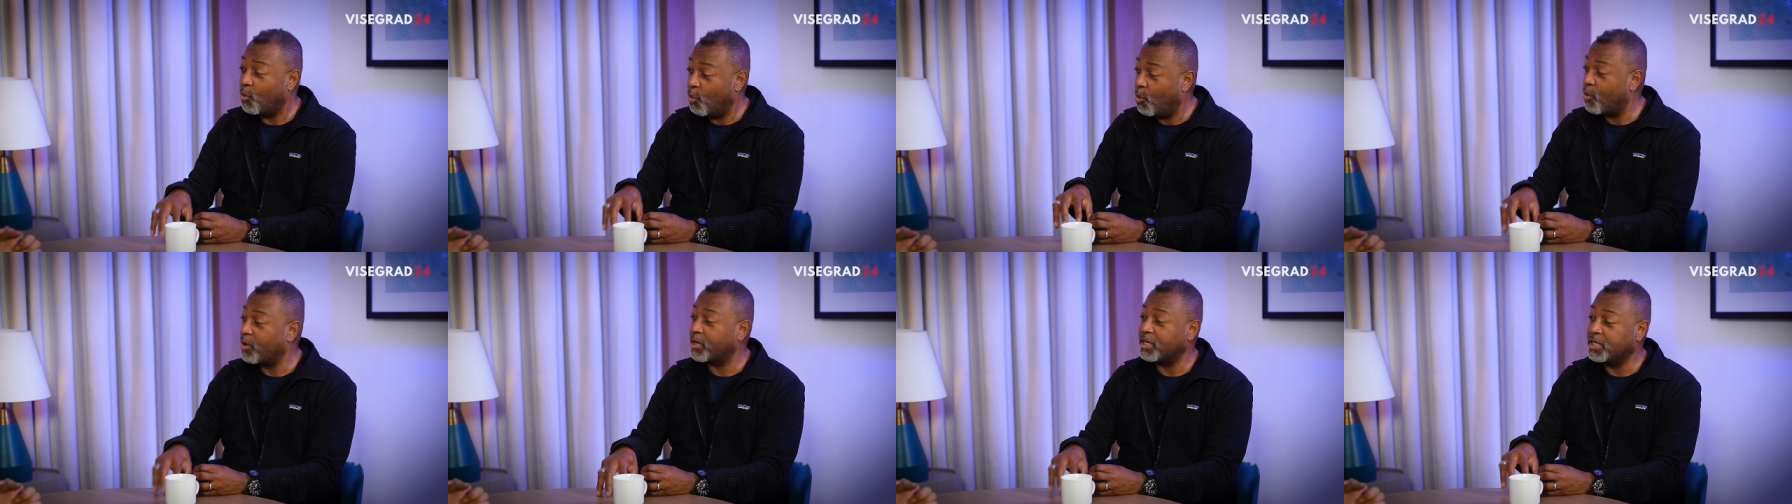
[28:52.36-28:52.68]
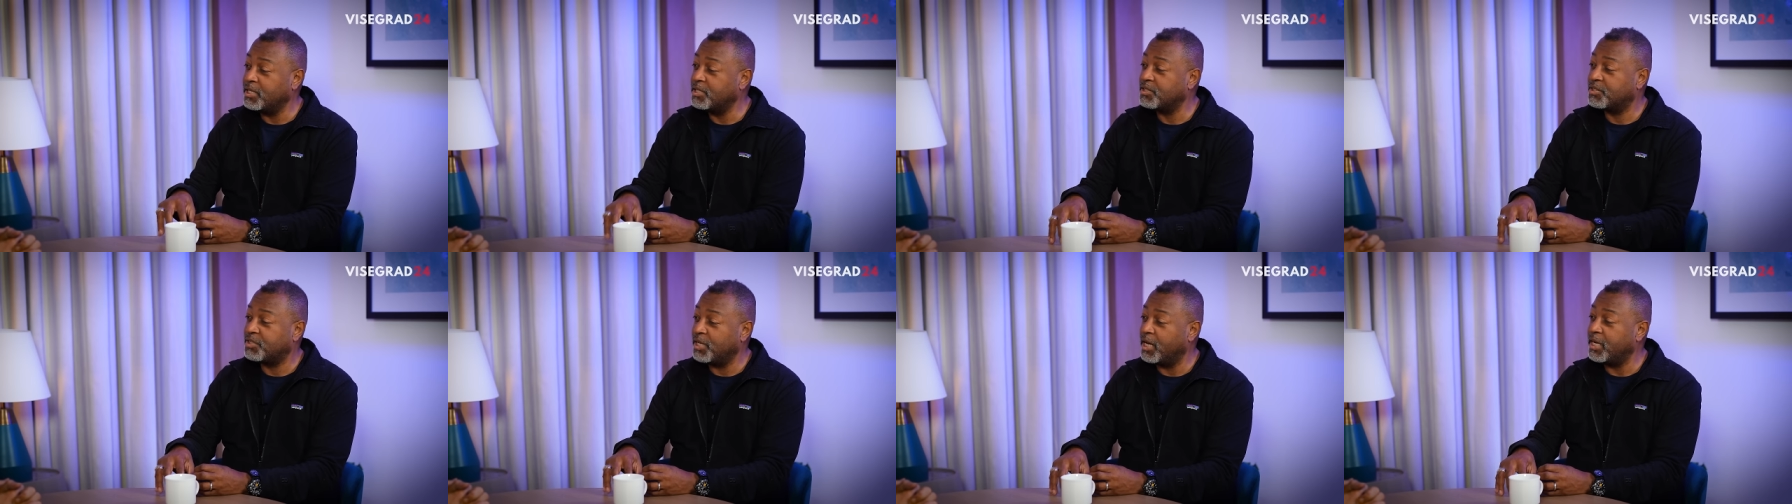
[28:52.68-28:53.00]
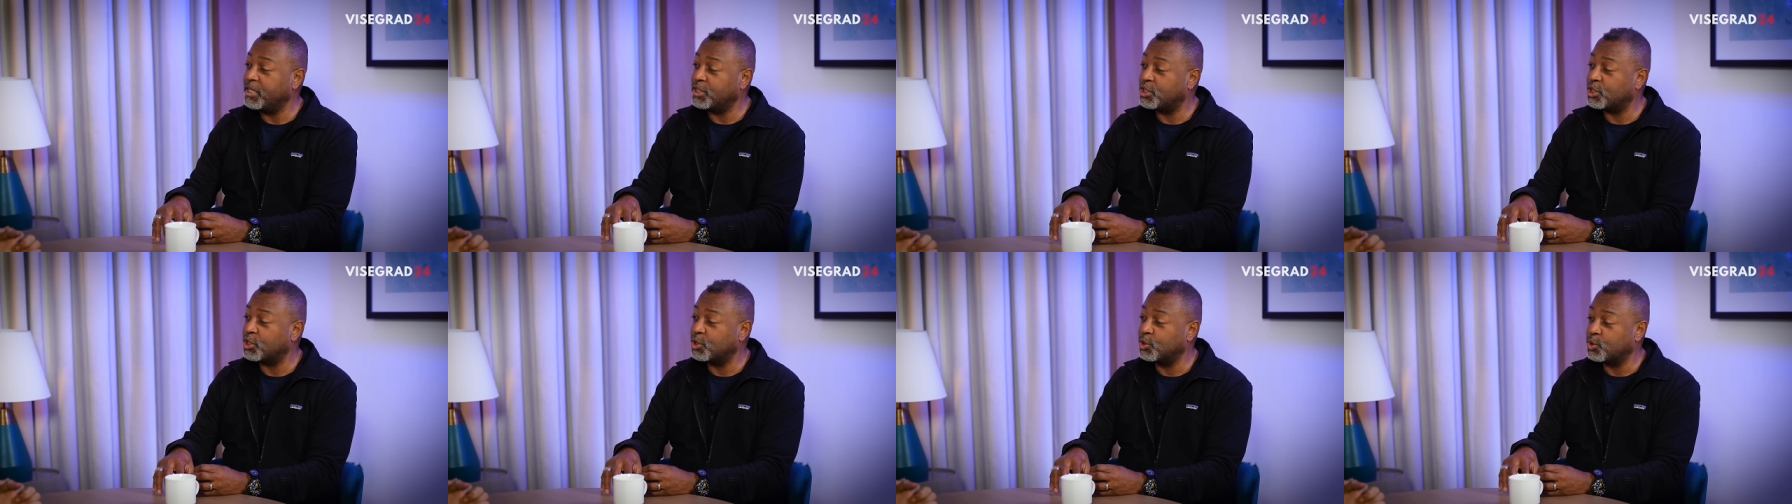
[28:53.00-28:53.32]

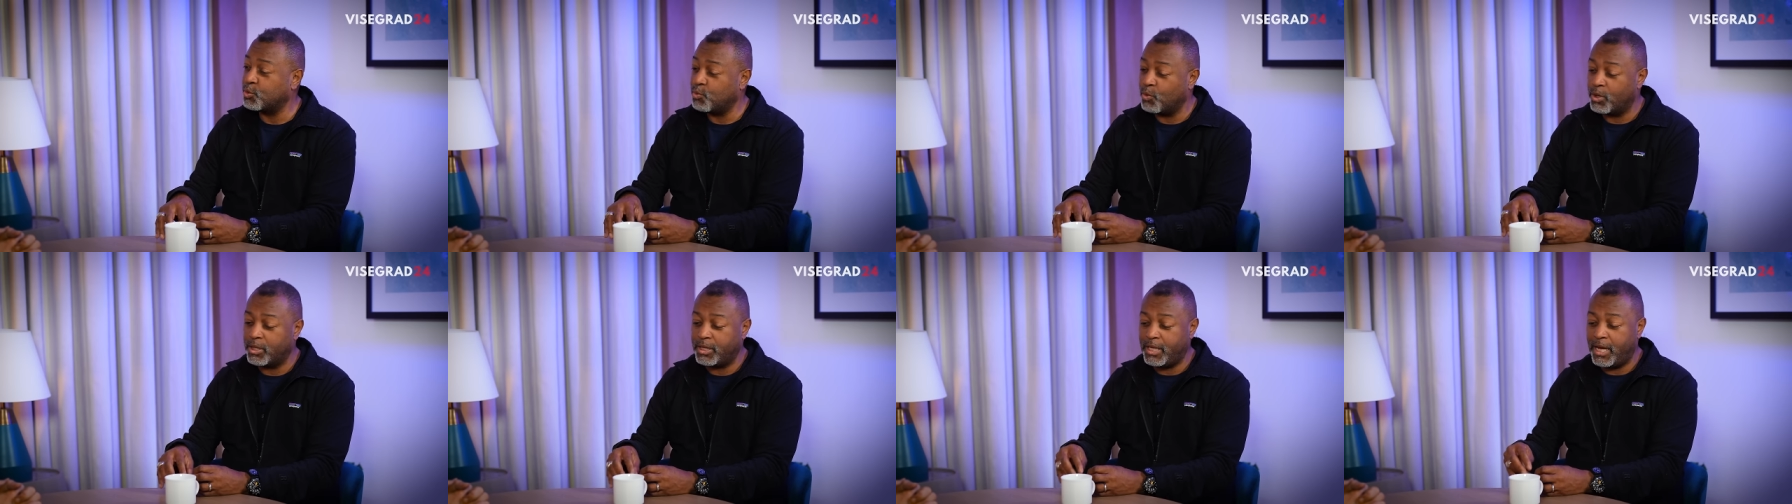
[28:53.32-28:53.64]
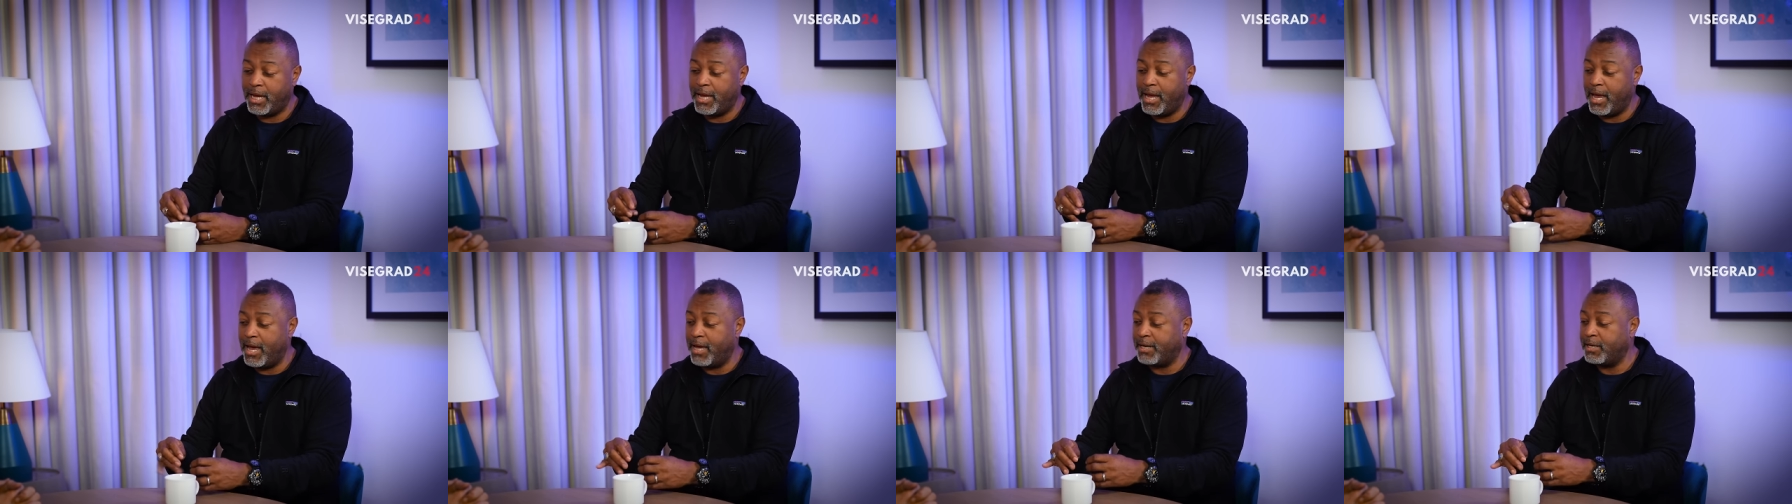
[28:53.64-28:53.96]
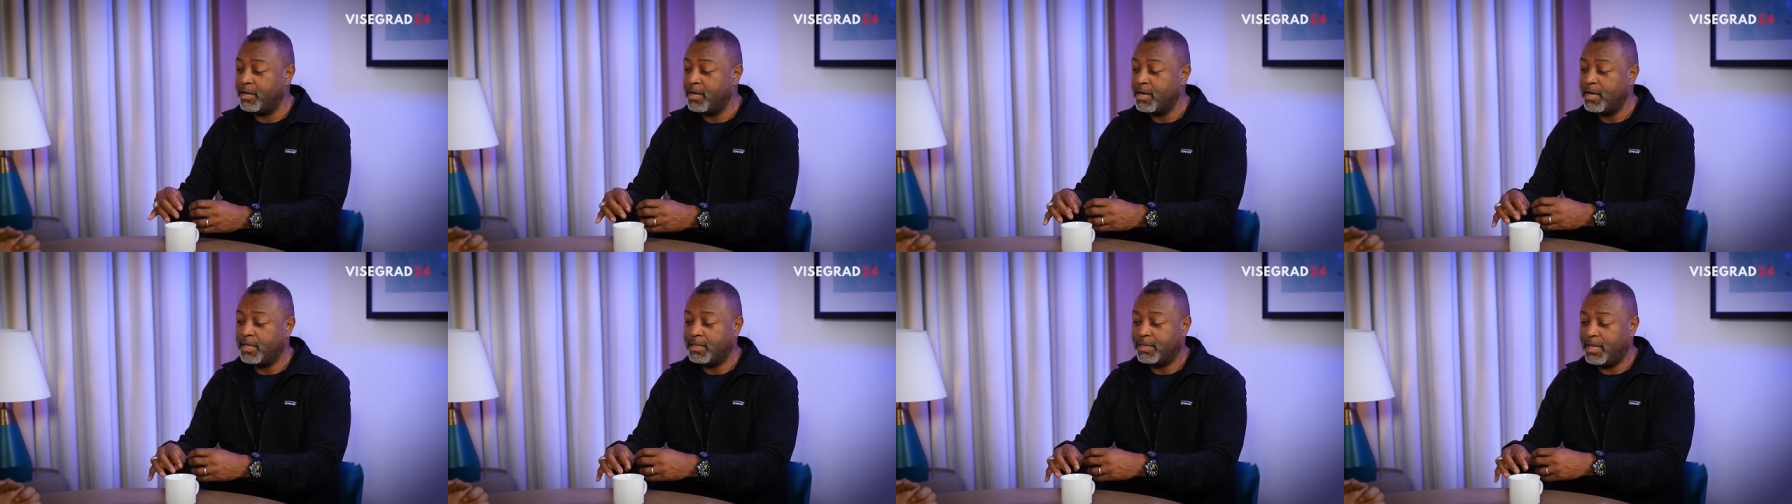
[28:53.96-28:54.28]
organizations where they
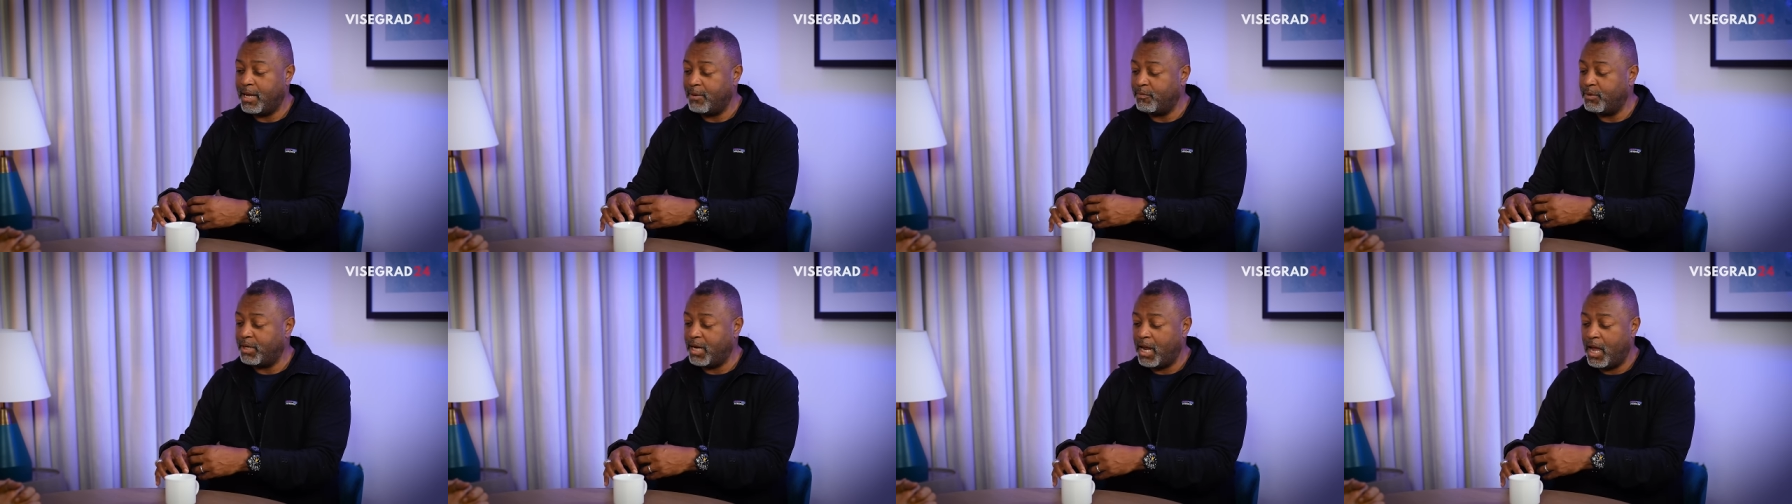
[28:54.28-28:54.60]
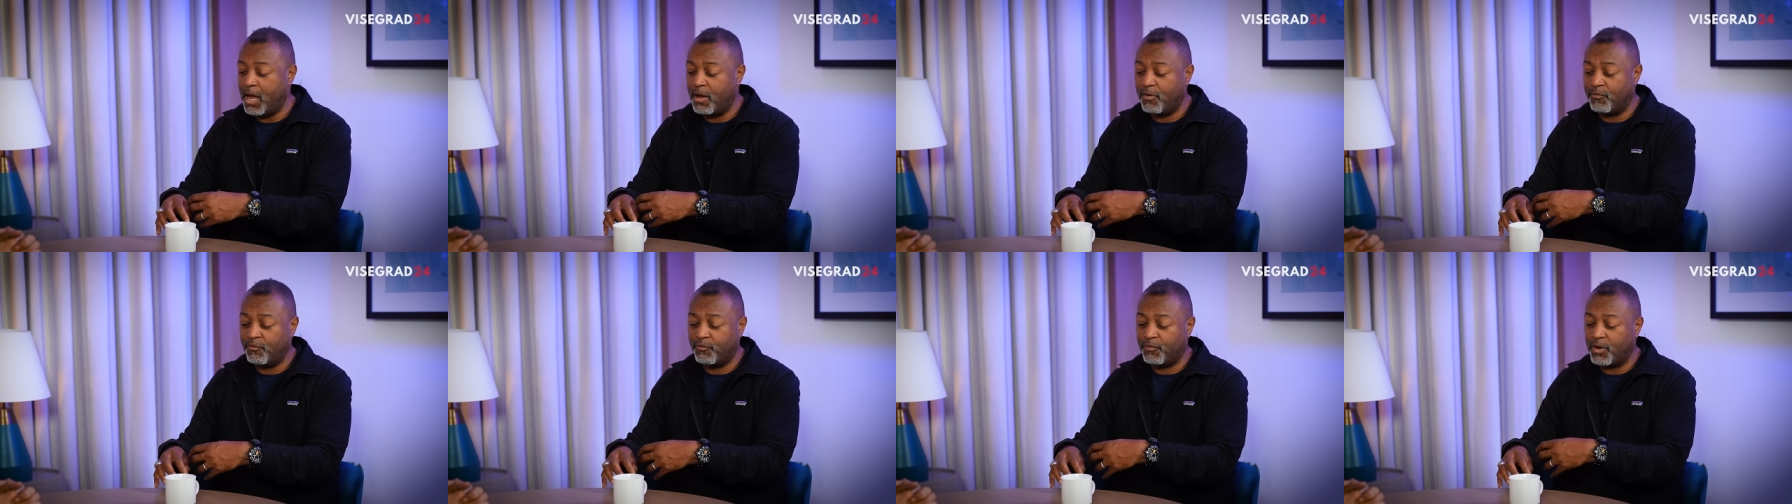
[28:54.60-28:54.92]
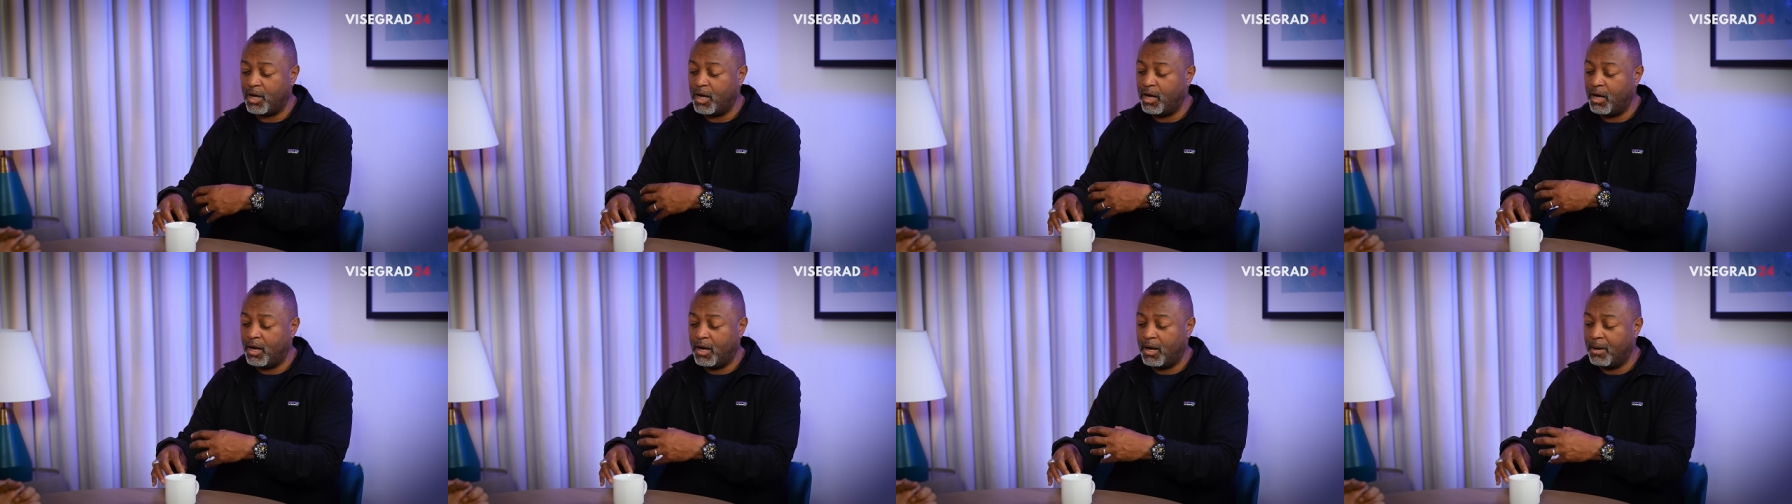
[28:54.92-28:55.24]
had they would have
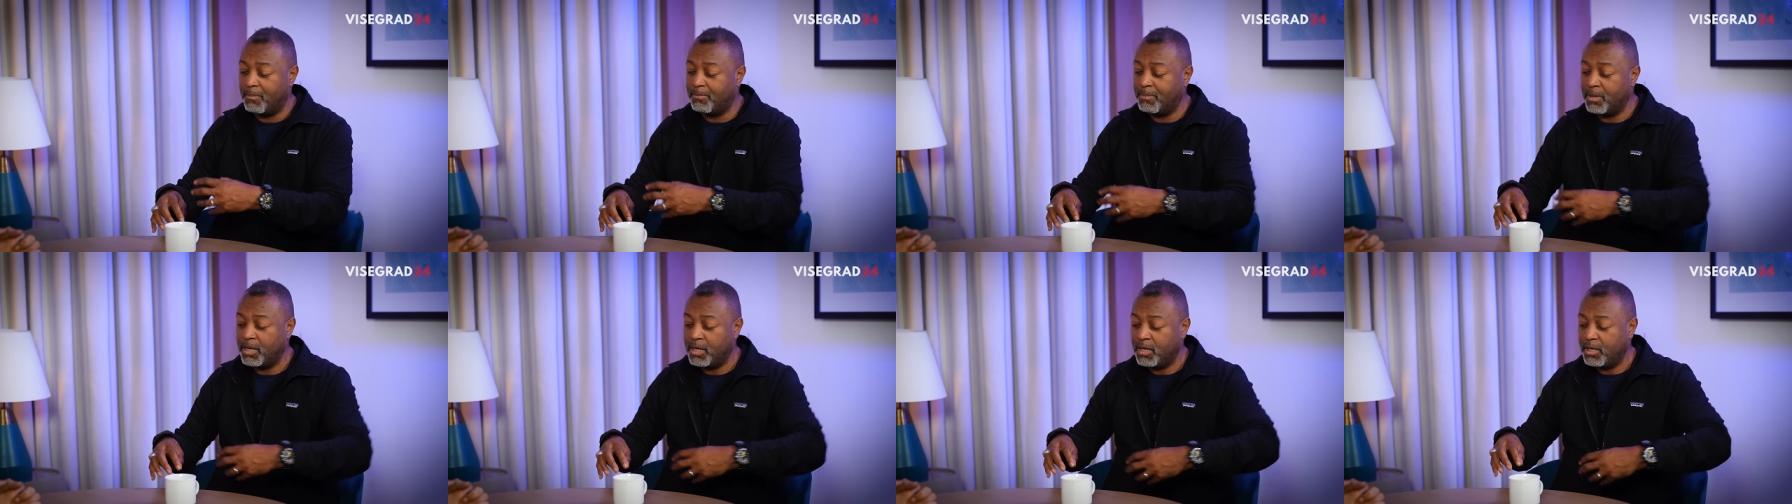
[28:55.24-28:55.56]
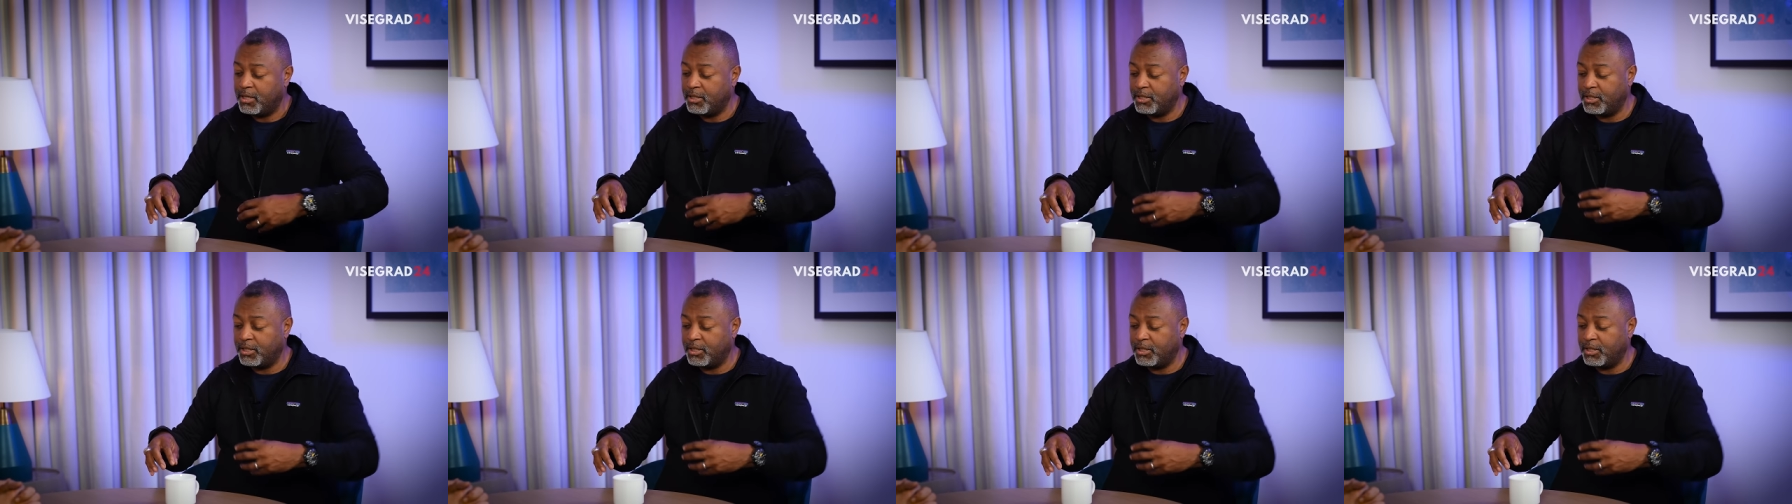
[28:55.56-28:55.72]
um,